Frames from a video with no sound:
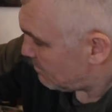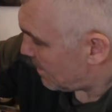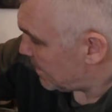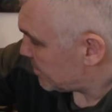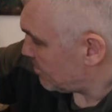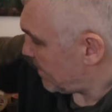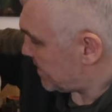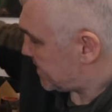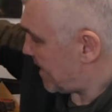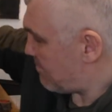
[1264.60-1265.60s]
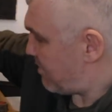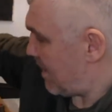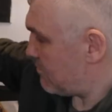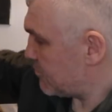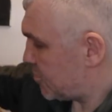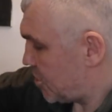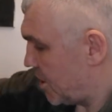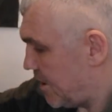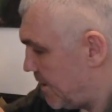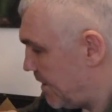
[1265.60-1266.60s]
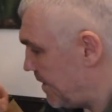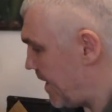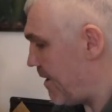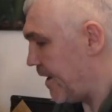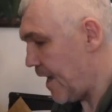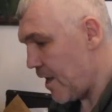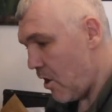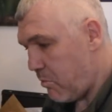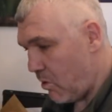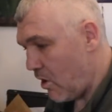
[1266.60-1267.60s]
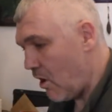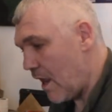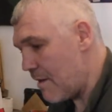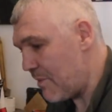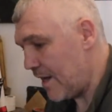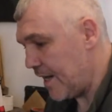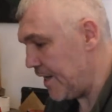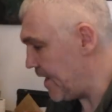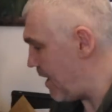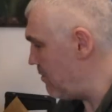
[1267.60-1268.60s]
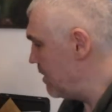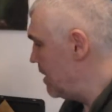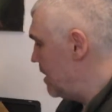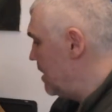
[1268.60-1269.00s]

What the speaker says: Right, so that's that pouch. Yeah, again, I'll put all that back in now,